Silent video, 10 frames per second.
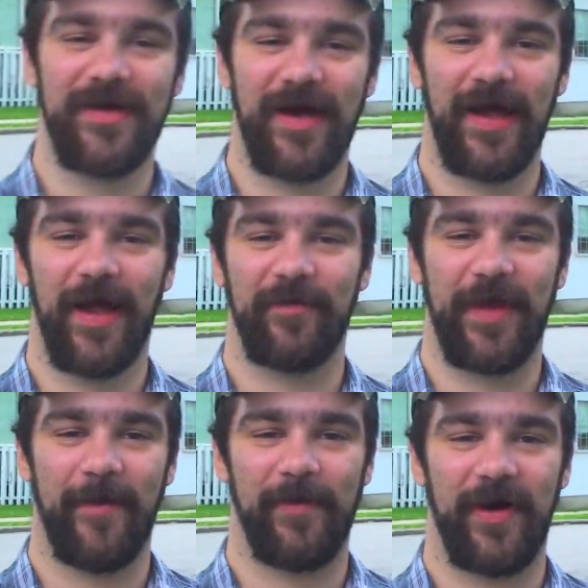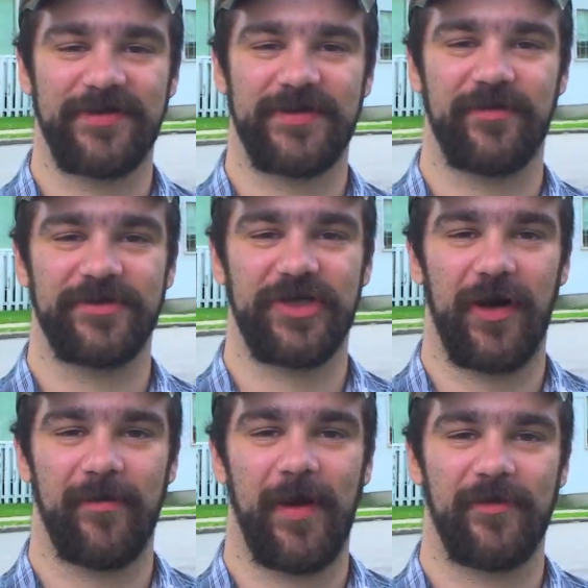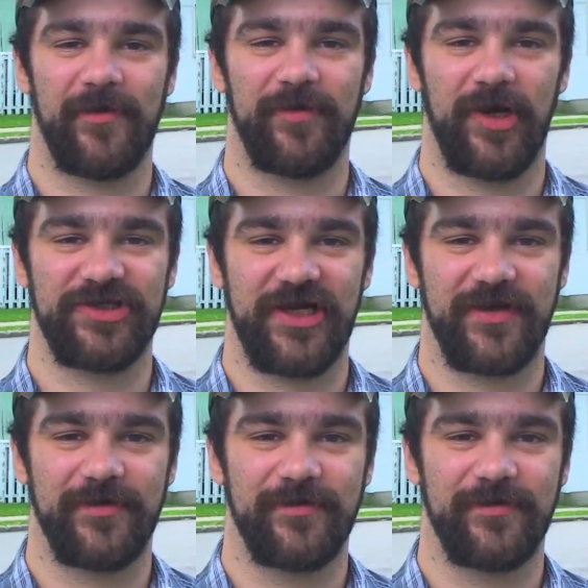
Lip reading: Hi, I'm Ken Potts. I'm a charter member of Project.